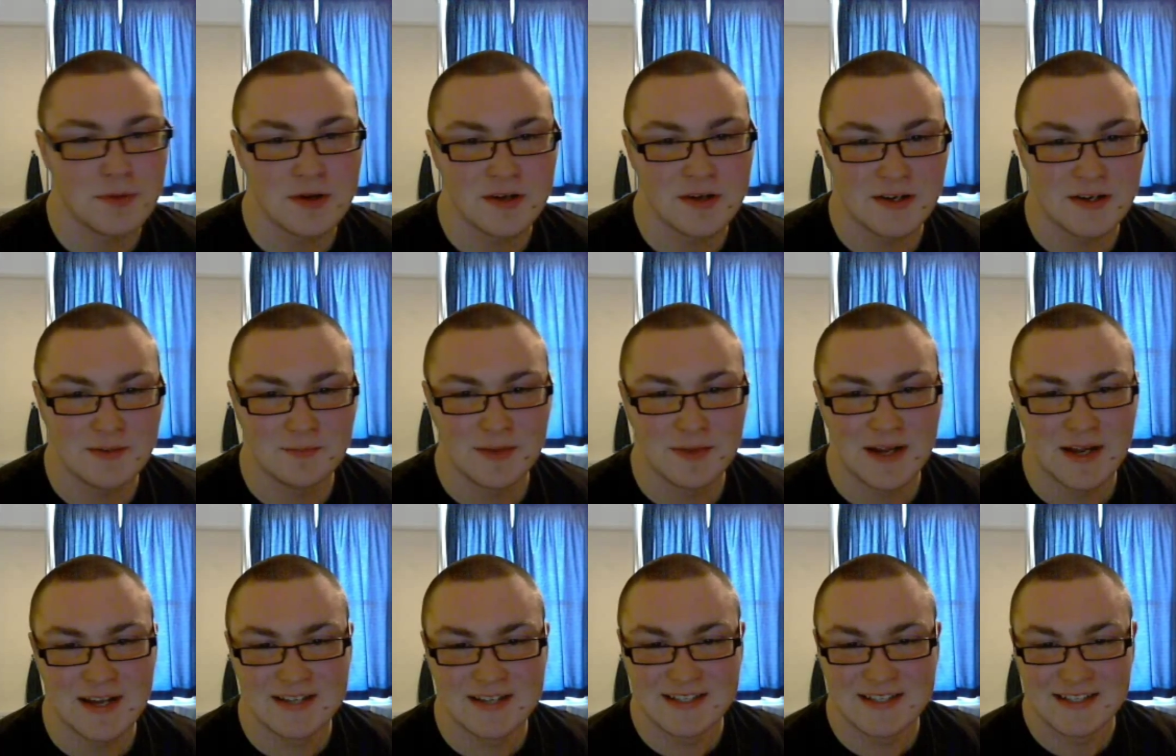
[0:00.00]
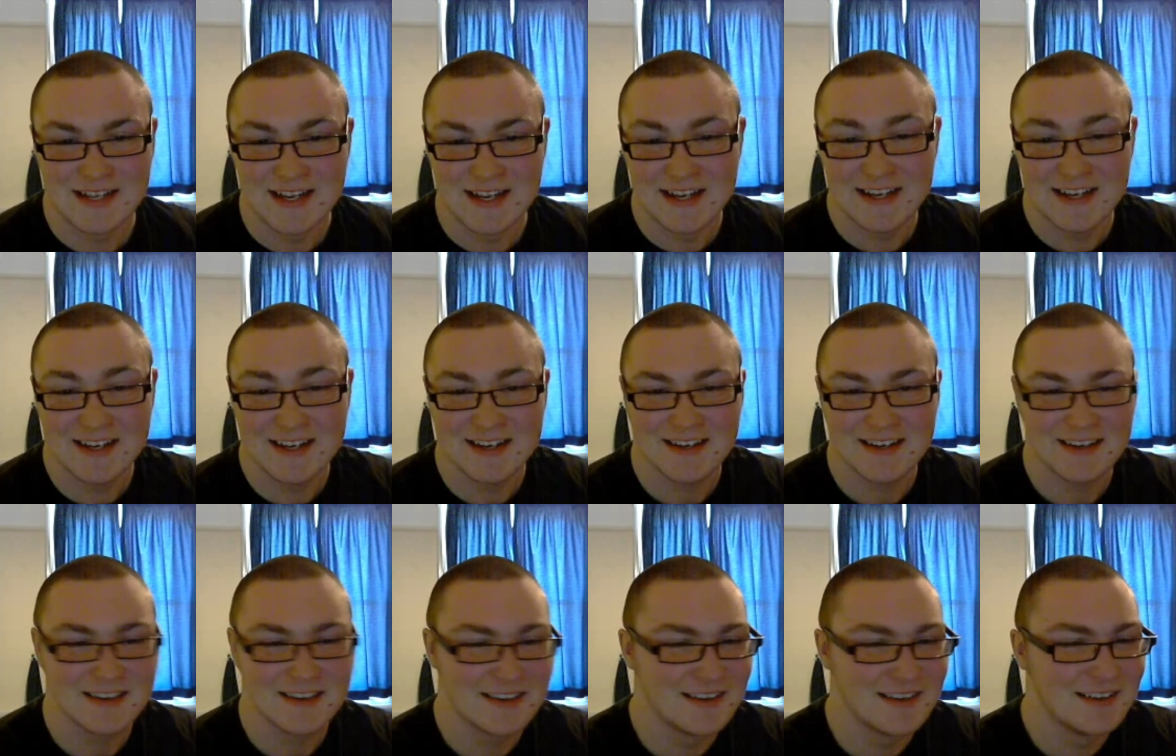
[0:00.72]
burning plastic,
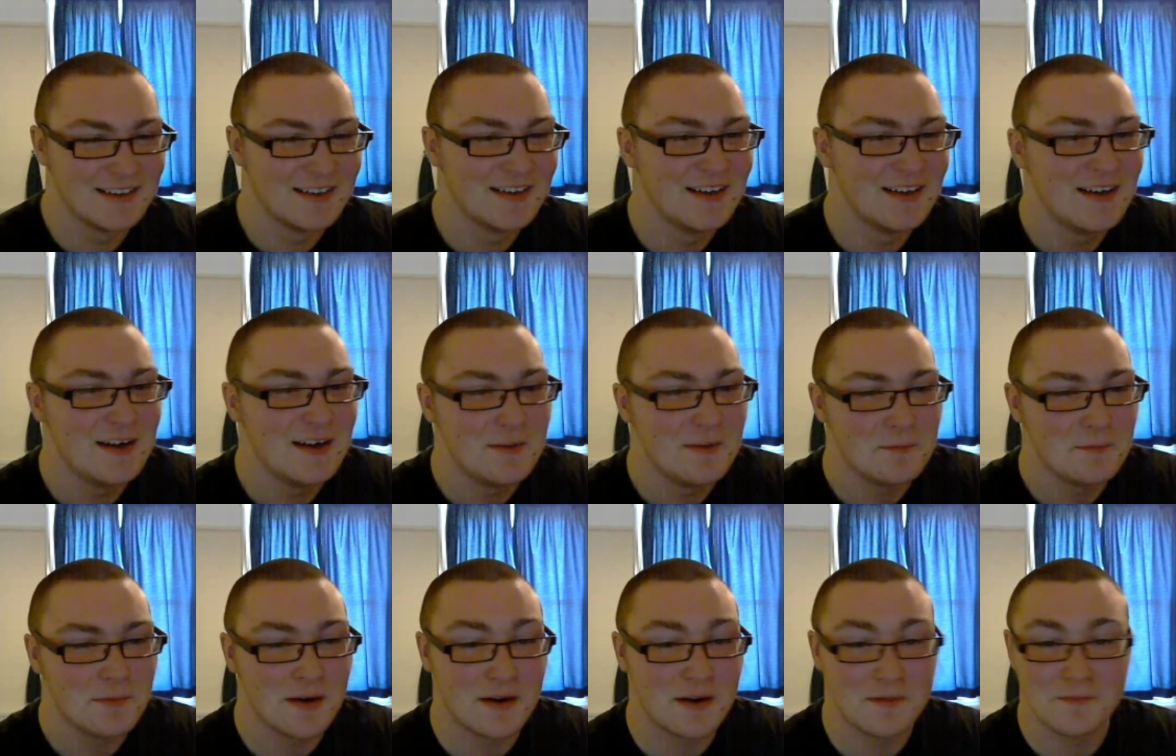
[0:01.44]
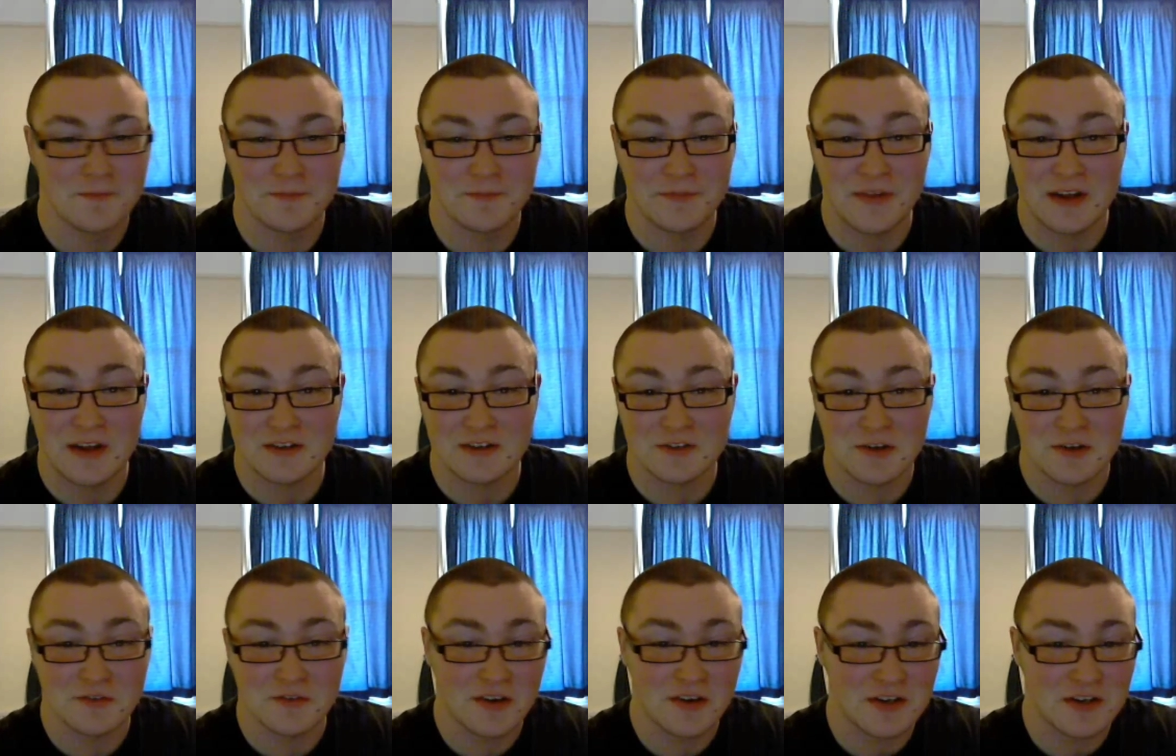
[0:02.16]
but yeah, it's
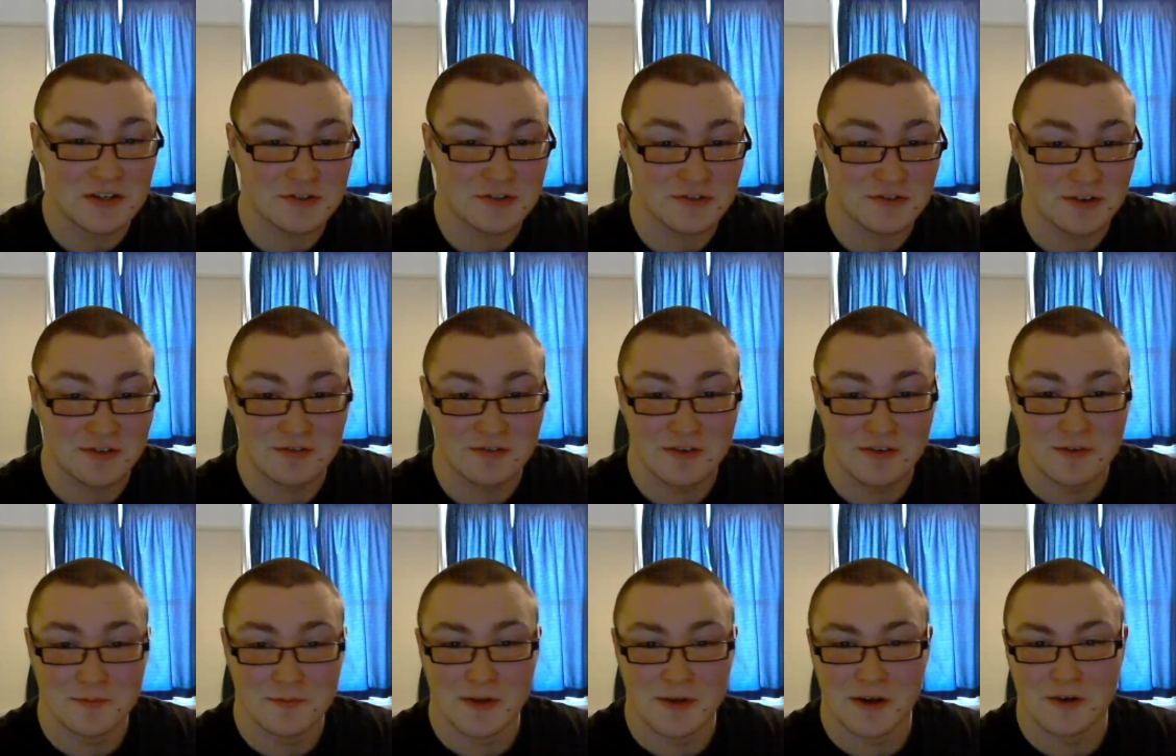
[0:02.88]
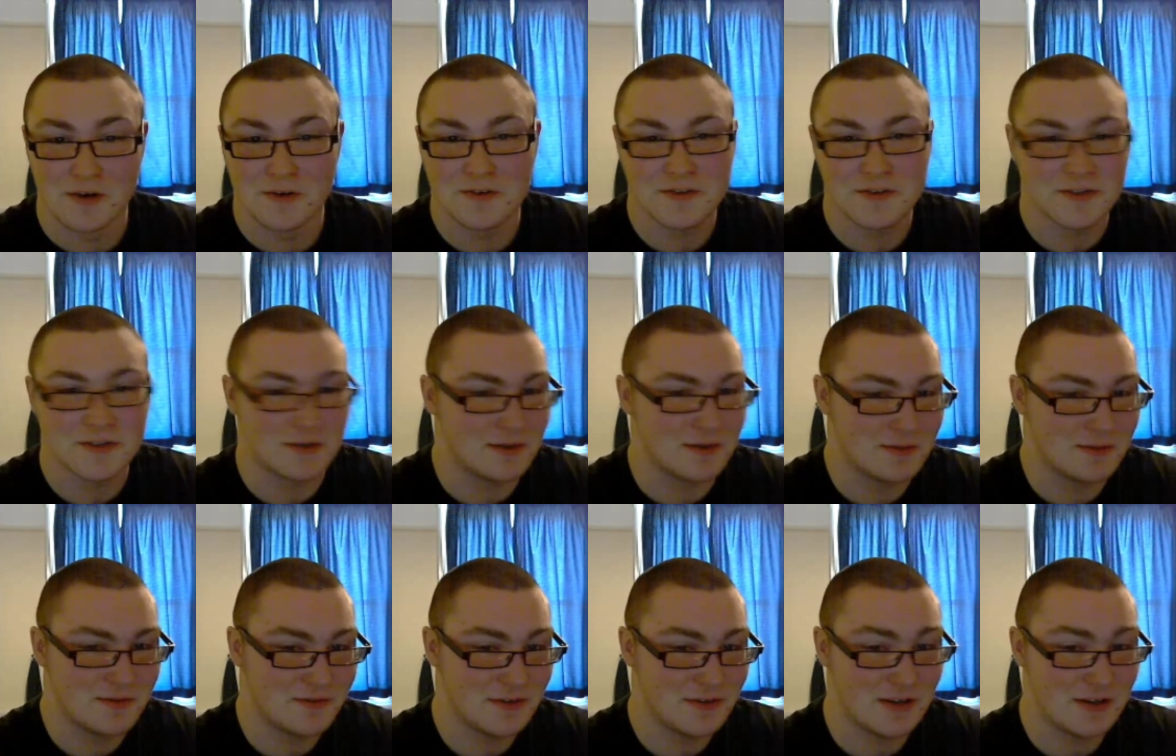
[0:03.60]
got a very strong room note.
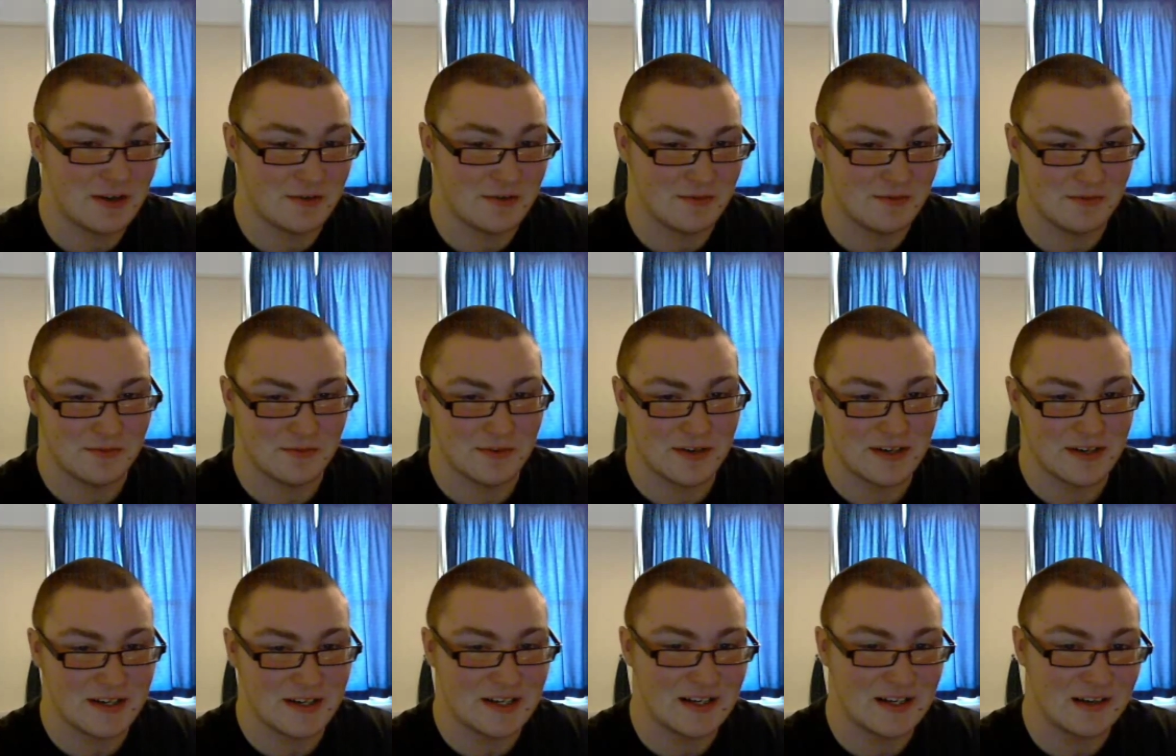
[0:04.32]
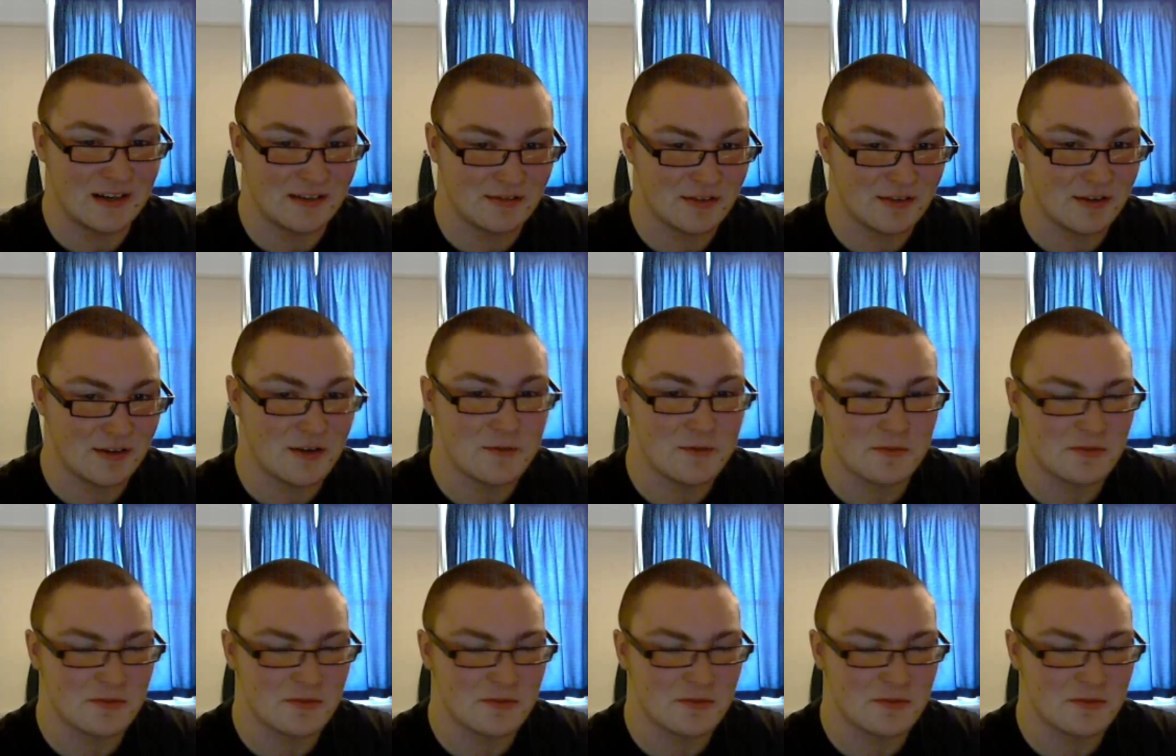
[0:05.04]
So if you don't want it lingering,